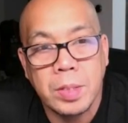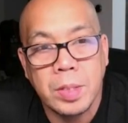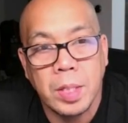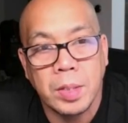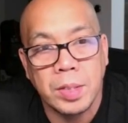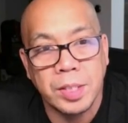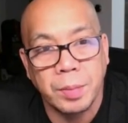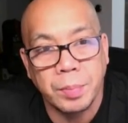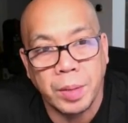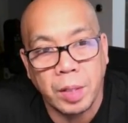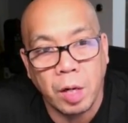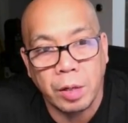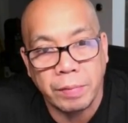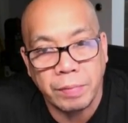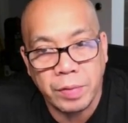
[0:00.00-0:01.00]
onto something
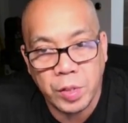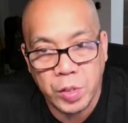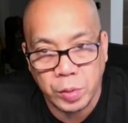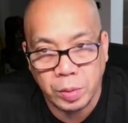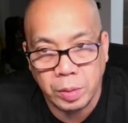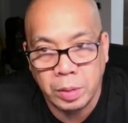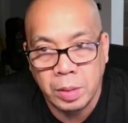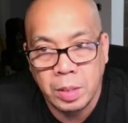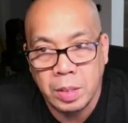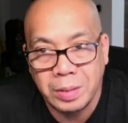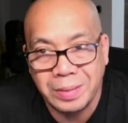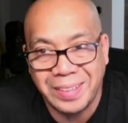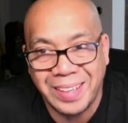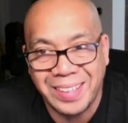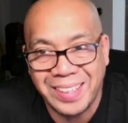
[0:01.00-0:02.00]
artificial
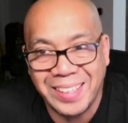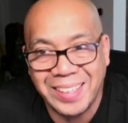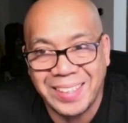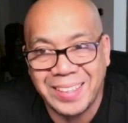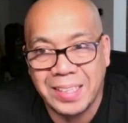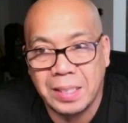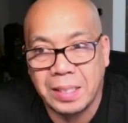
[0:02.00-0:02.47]
that it